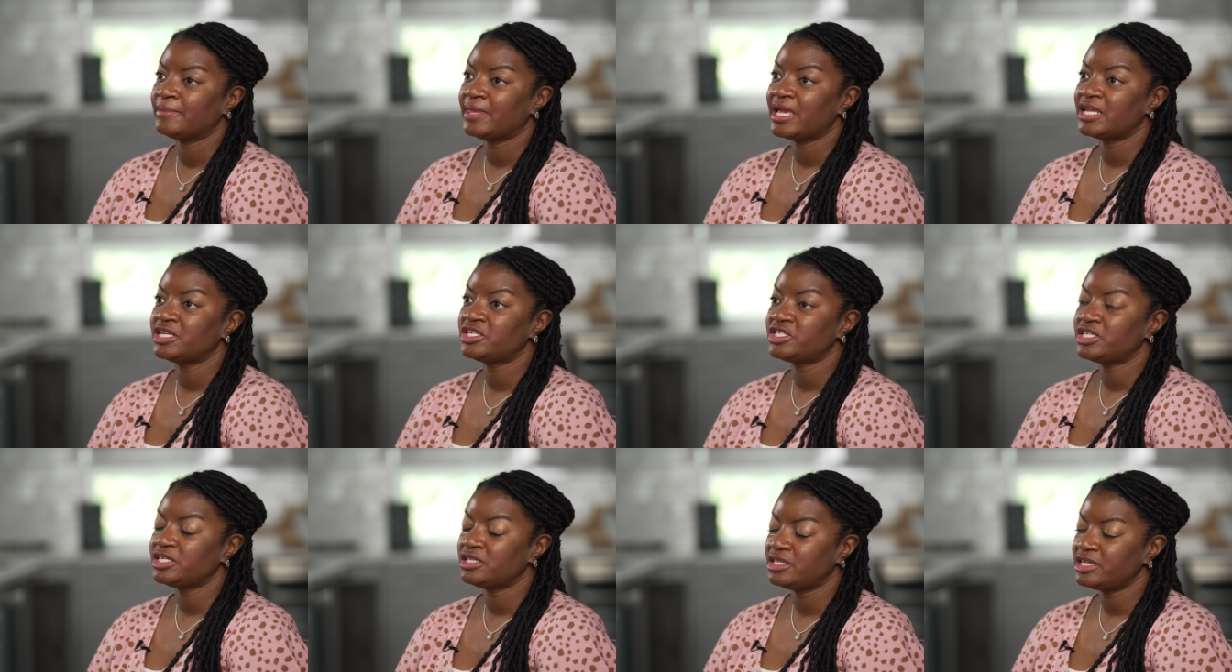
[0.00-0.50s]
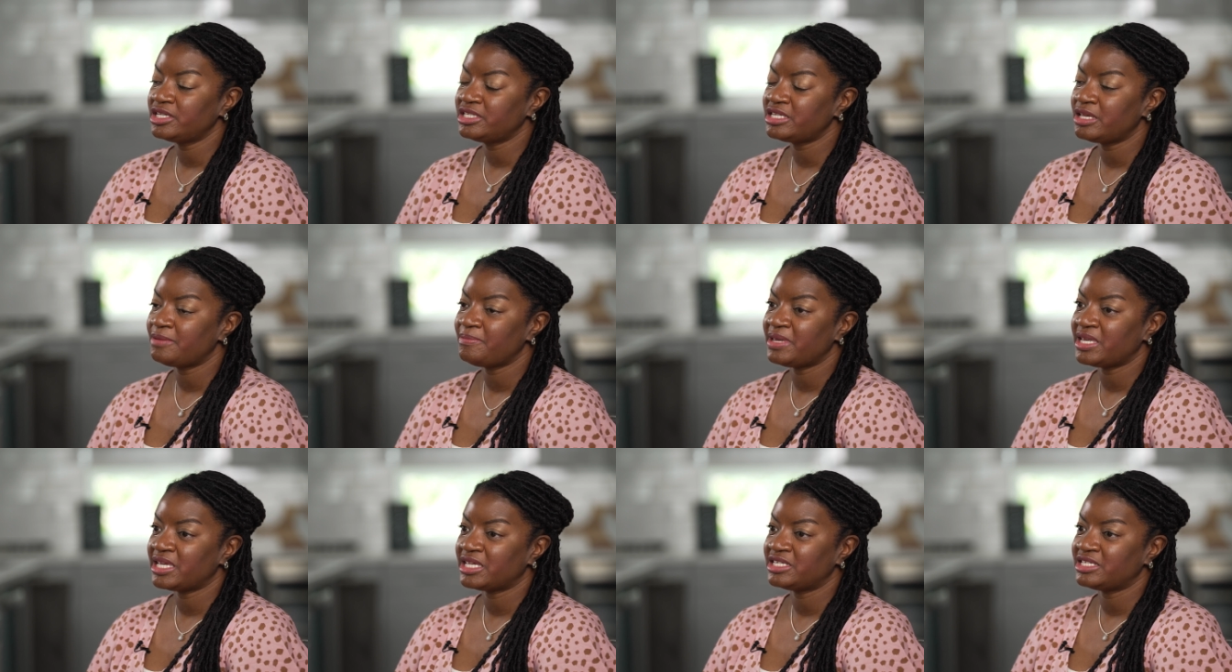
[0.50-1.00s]
and she looked
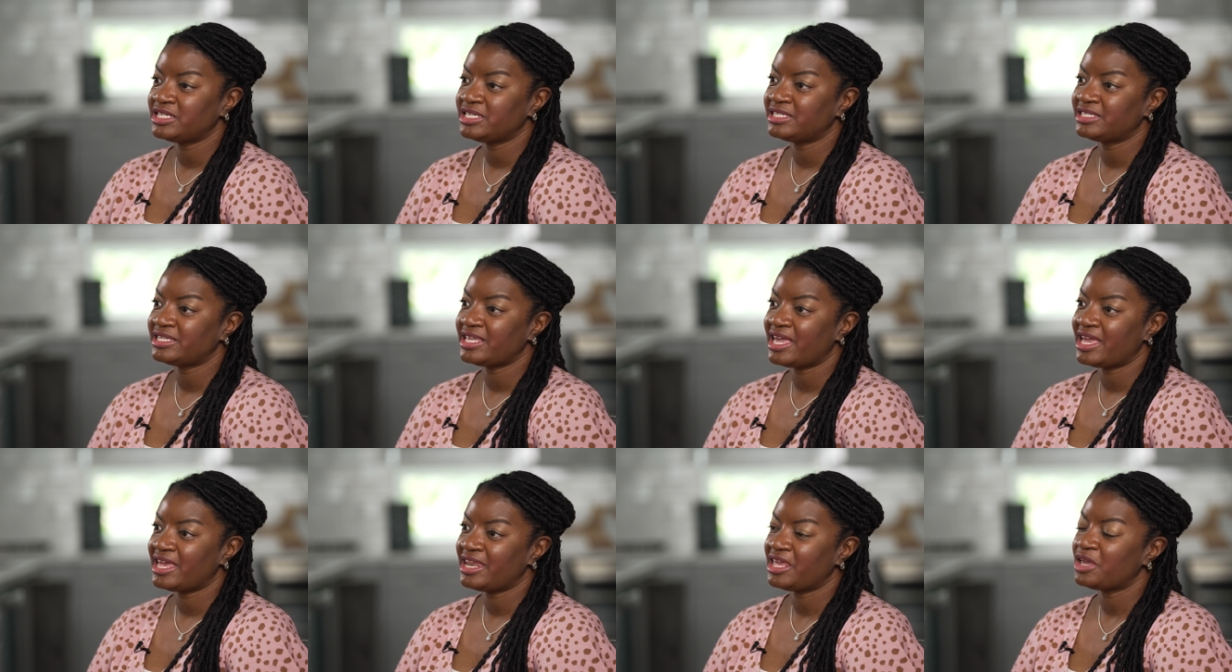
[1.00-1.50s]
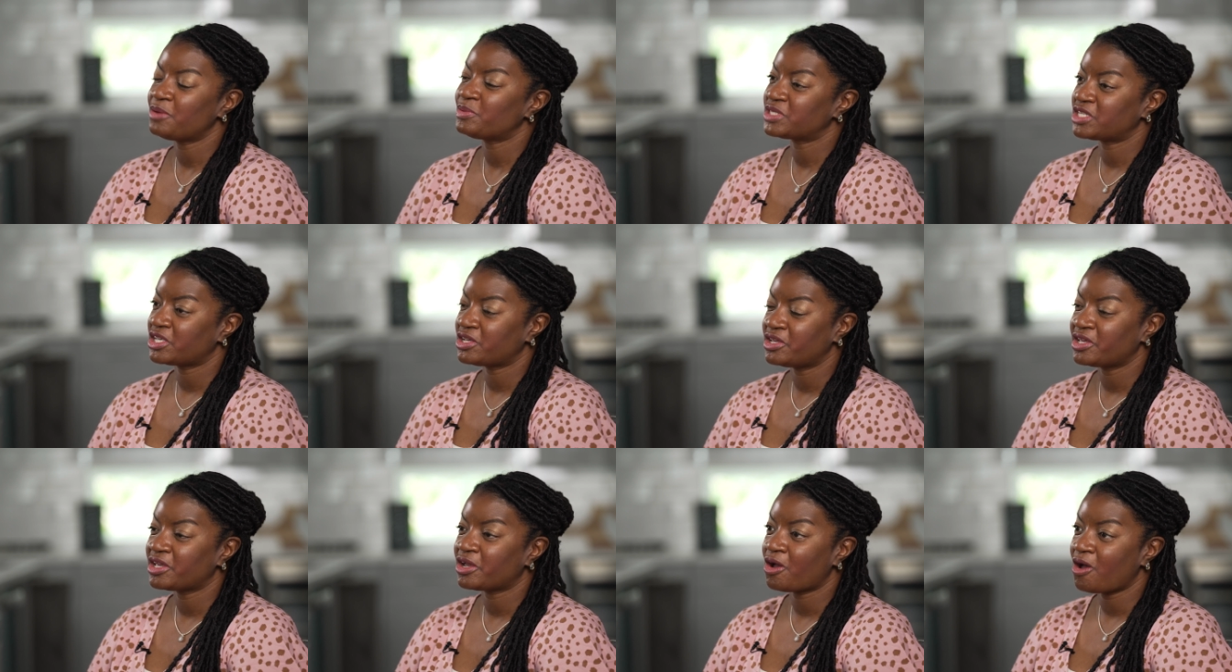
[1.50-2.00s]
at me and she said, it was
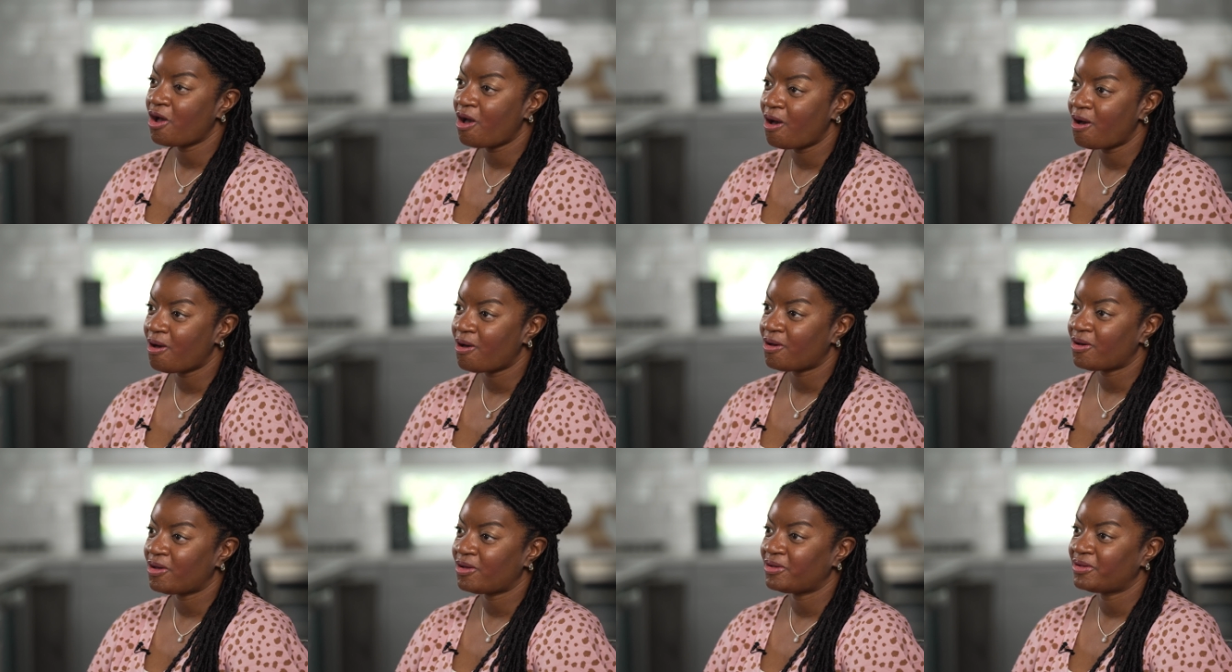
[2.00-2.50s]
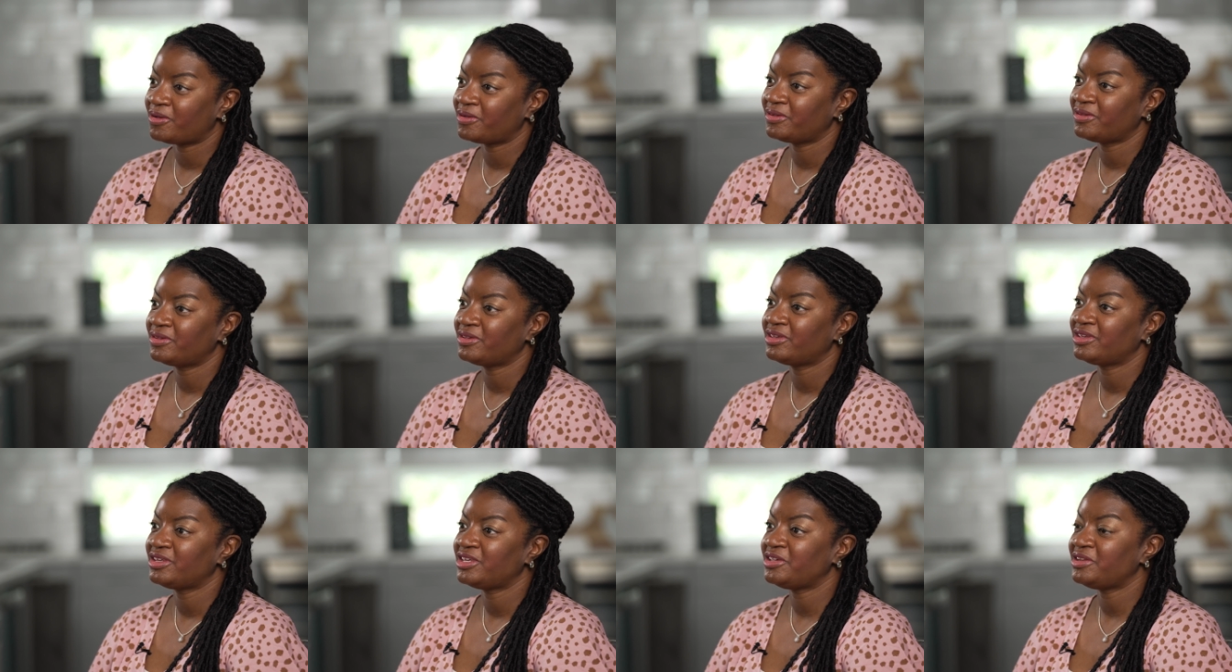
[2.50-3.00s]
a good
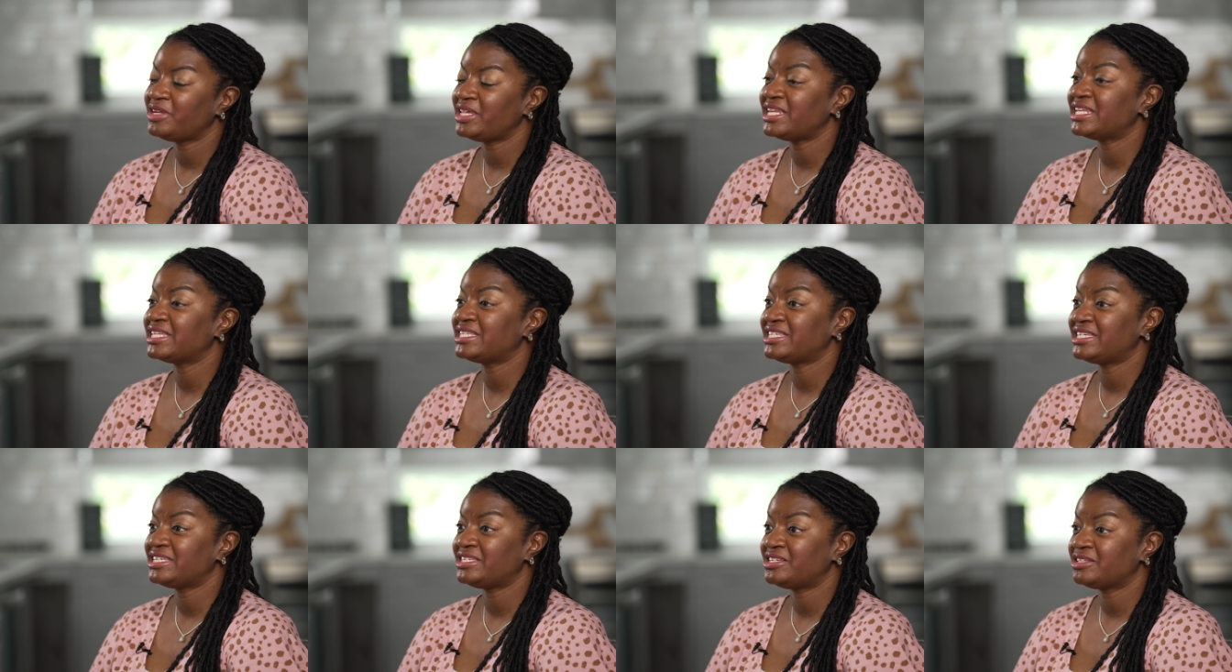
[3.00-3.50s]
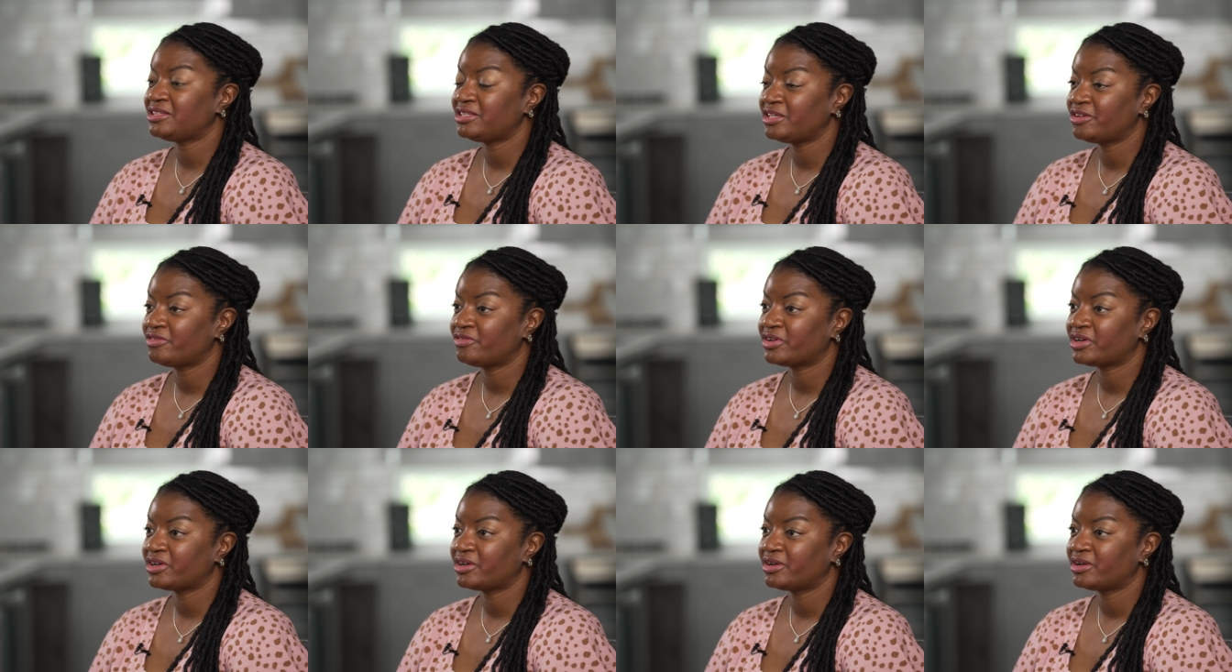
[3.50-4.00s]
call, you needed to
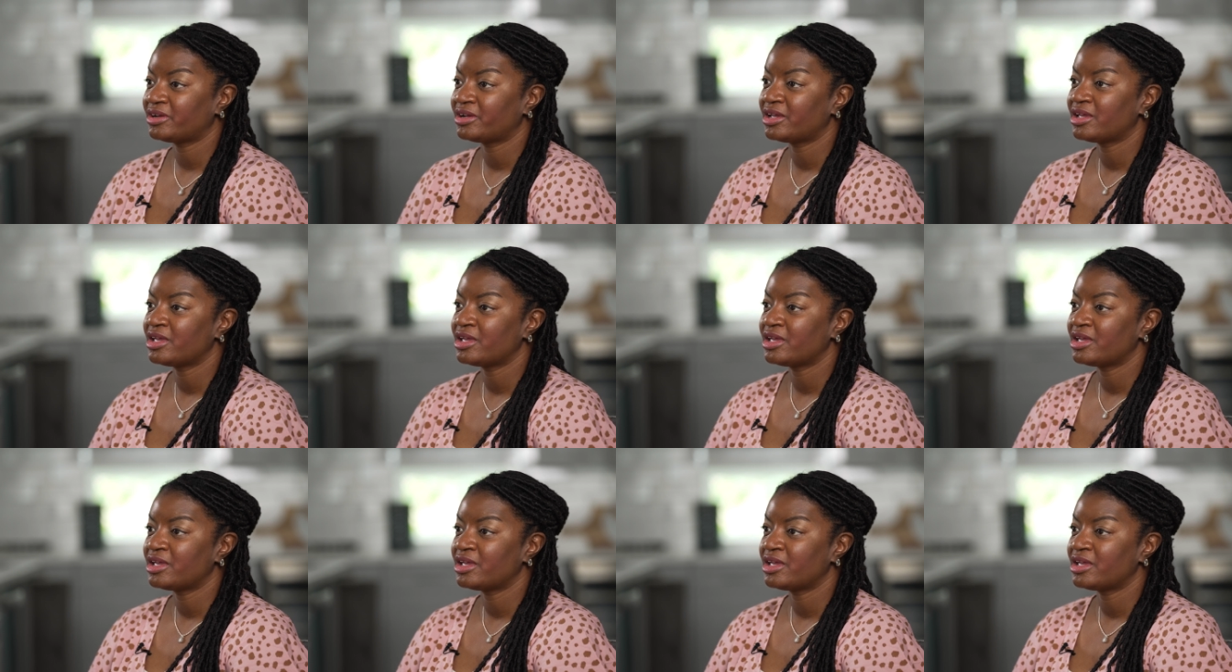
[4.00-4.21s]
deliver.